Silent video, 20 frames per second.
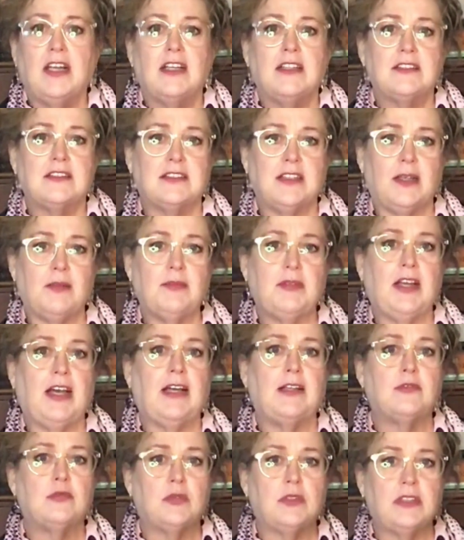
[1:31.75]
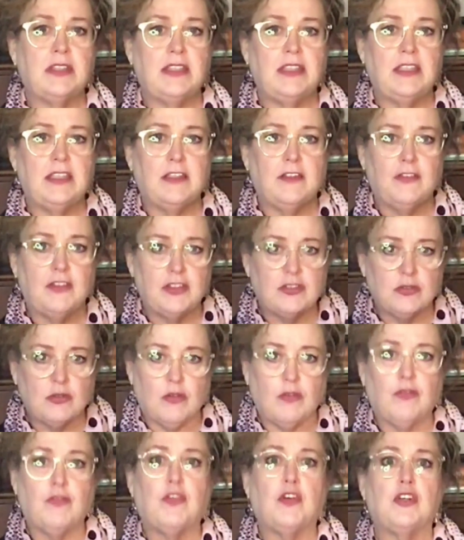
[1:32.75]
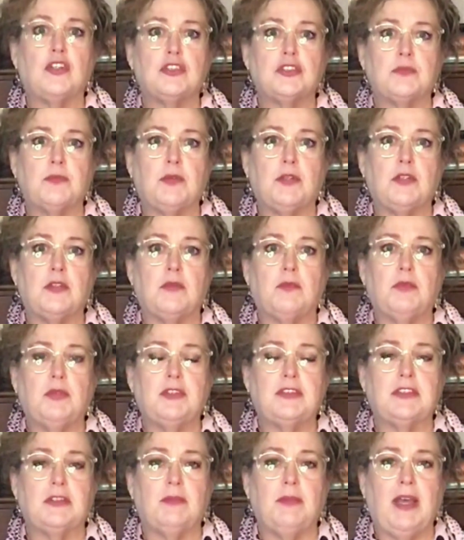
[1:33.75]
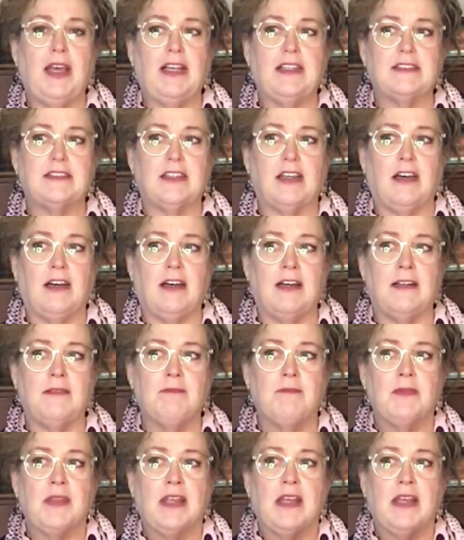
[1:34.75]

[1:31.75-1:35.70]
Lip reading: Sometimes when an individual first puts a mask on,